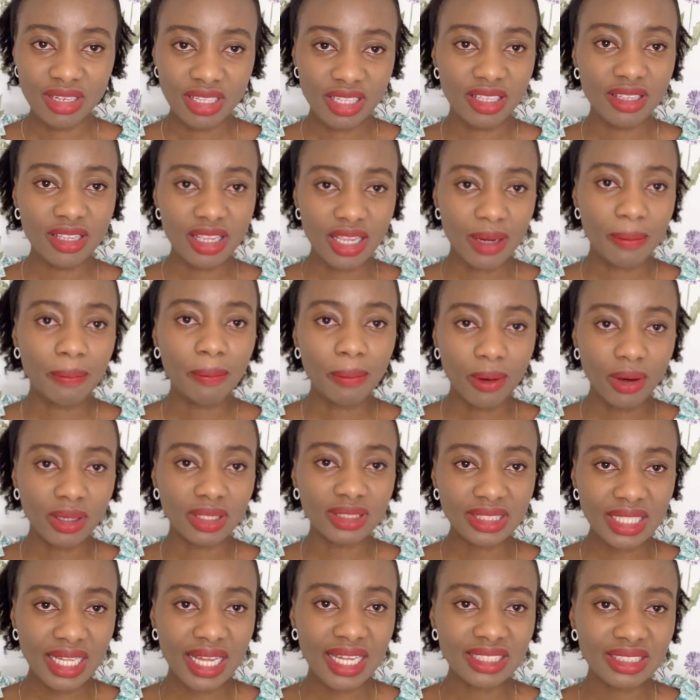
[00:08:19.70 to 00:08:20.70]

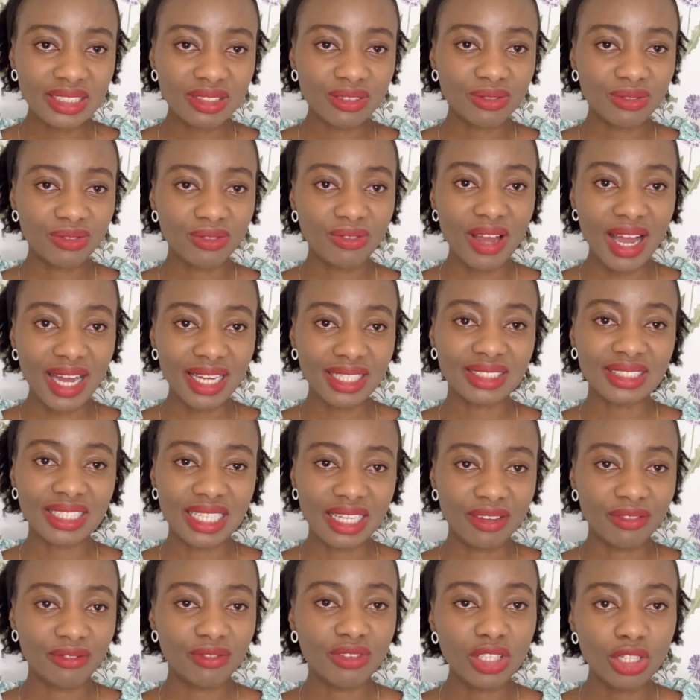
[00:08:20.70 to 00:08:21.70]
important facts
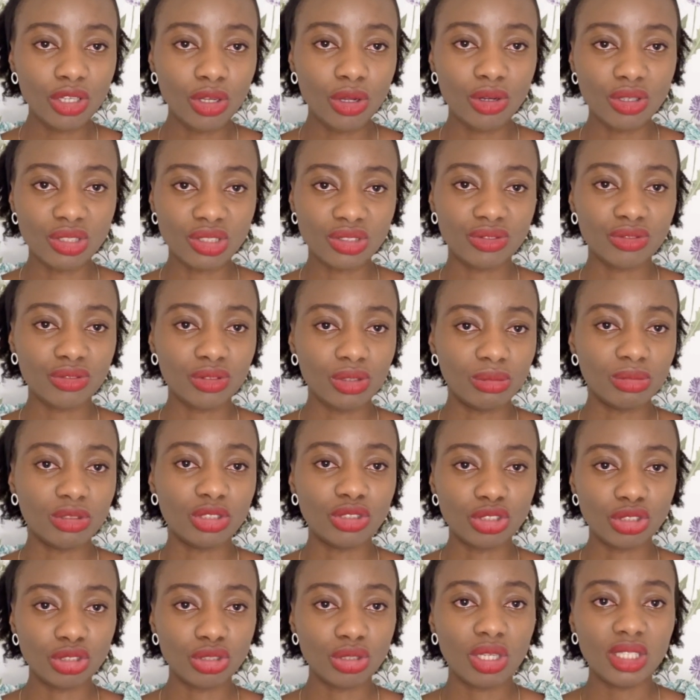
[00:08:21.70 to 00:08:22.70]
and figures from the
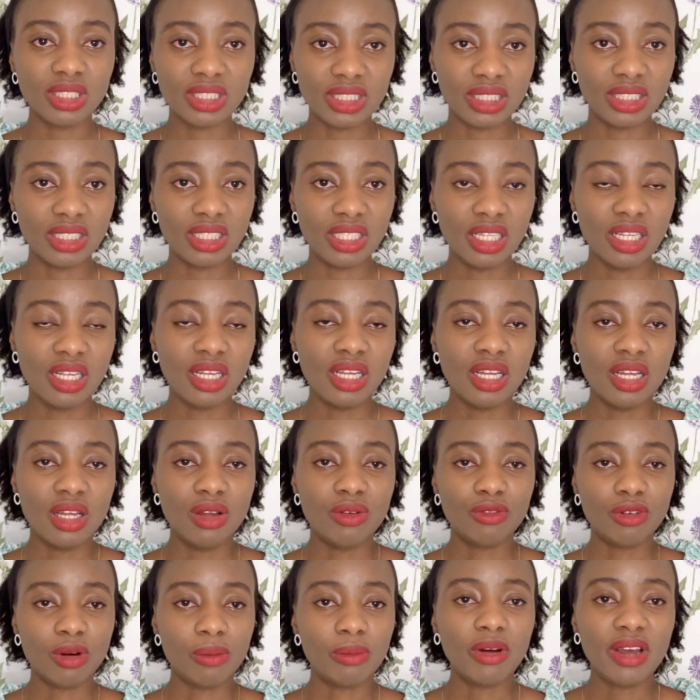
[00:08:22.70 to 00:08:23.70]
study,
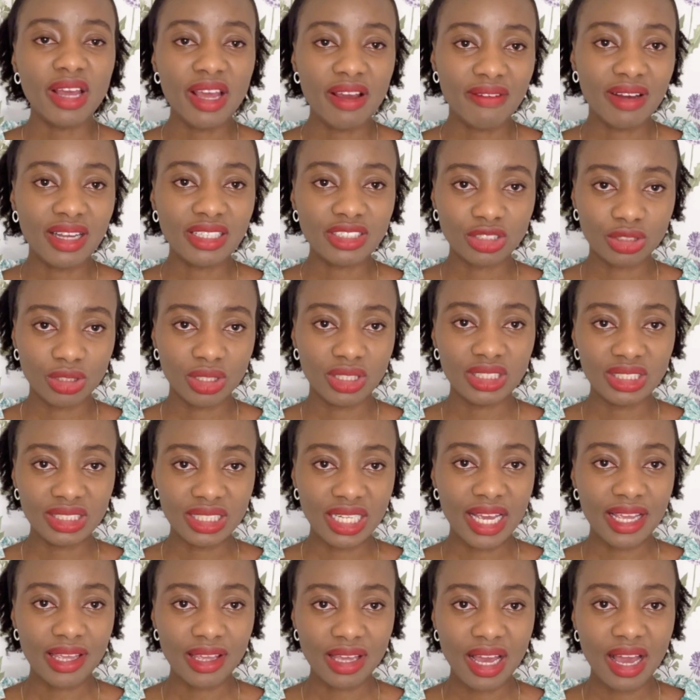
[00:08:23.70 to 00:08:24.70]
from whatever study
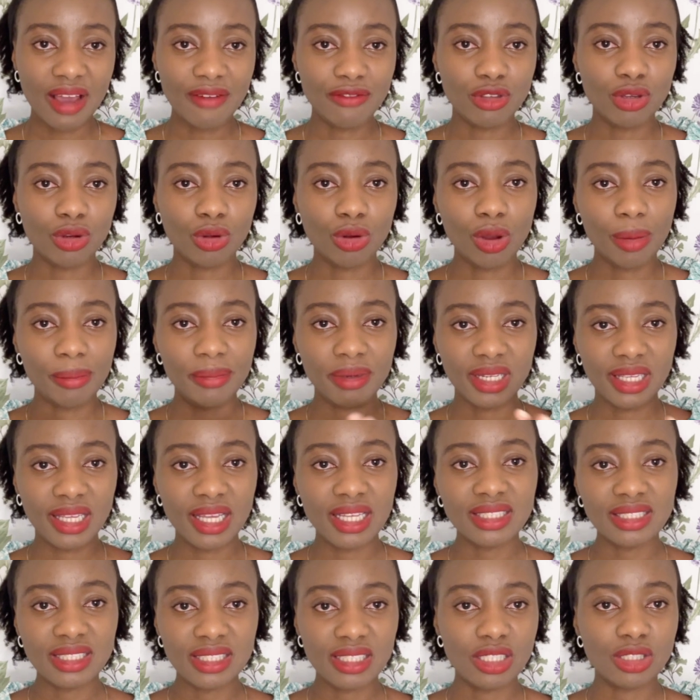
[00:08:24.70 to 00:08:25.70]
that you have. You're
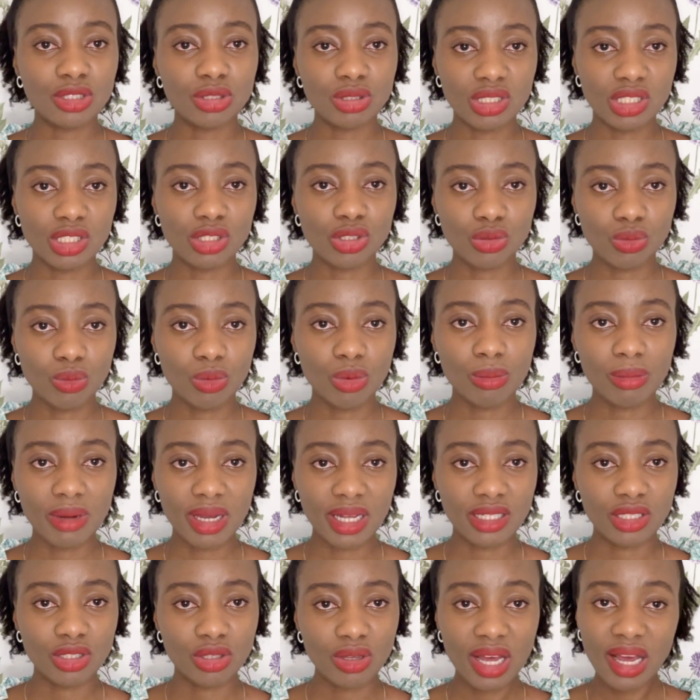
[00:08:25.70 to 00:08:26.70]
communicating it to this
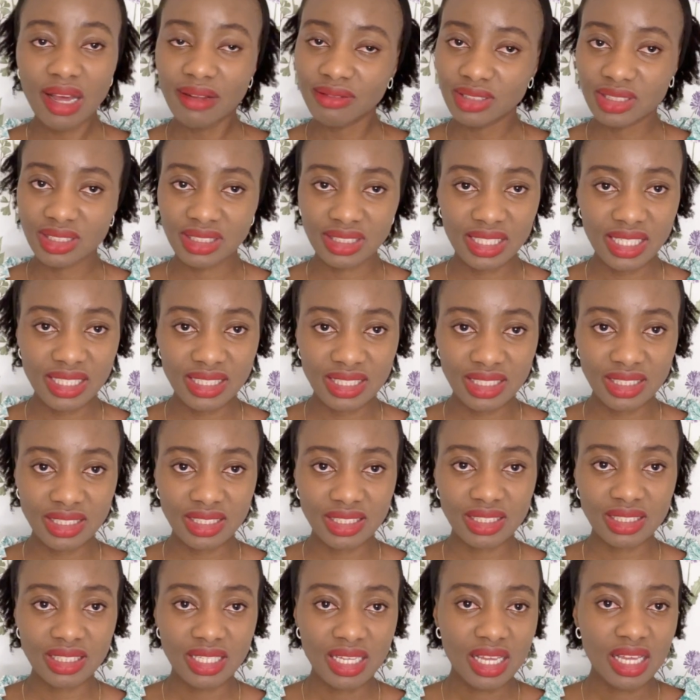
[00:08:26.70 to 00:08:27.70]
woman. You have to state it
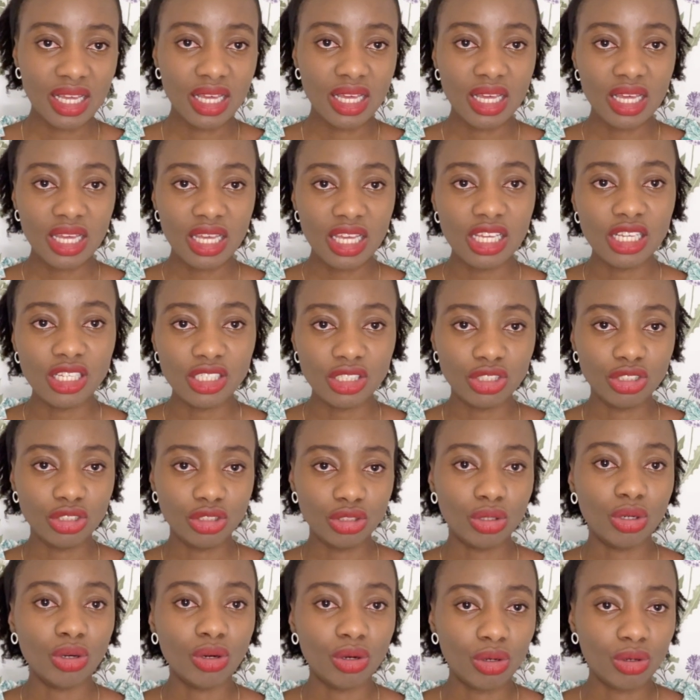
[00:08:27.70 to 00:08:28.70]
in
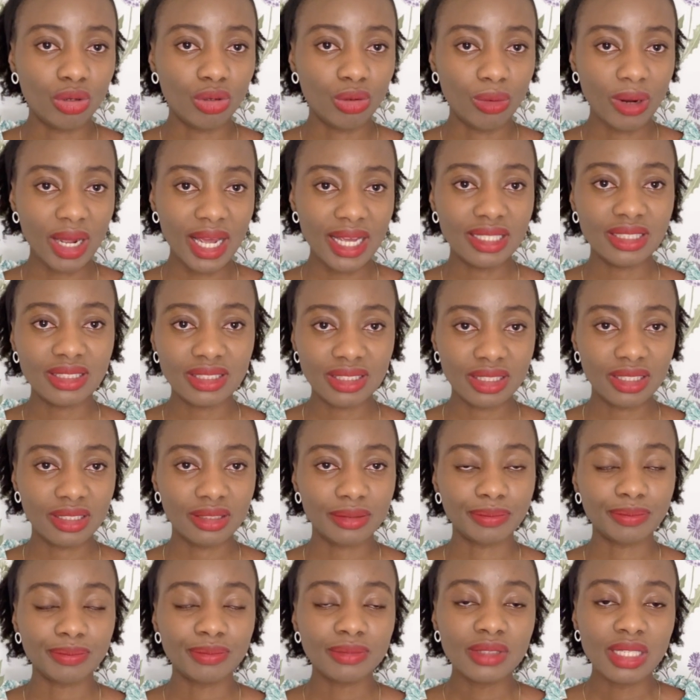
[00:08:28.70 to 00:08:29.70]
your
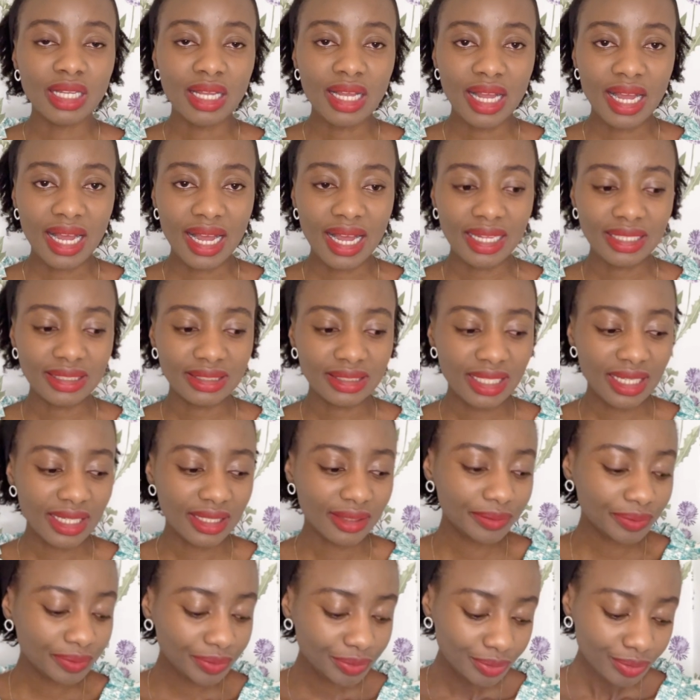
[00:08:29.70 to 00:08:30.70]
writing. And
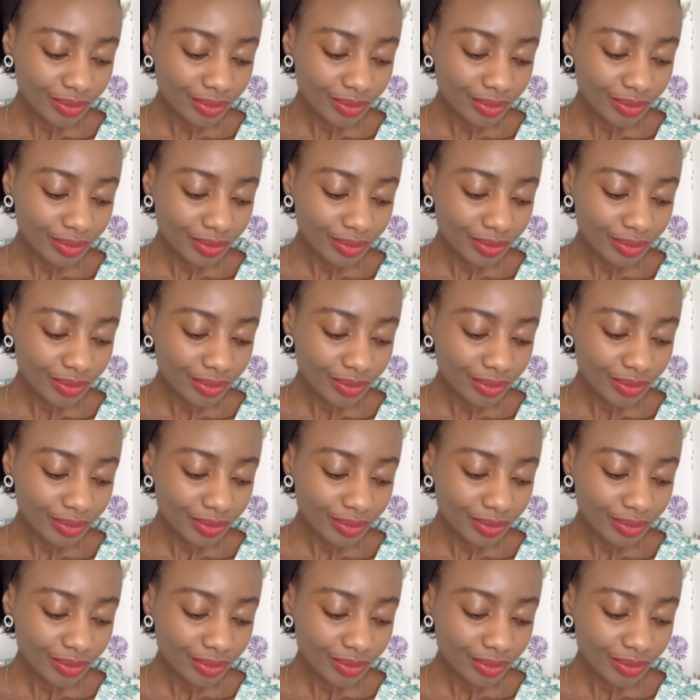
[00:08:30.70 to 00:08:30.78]
then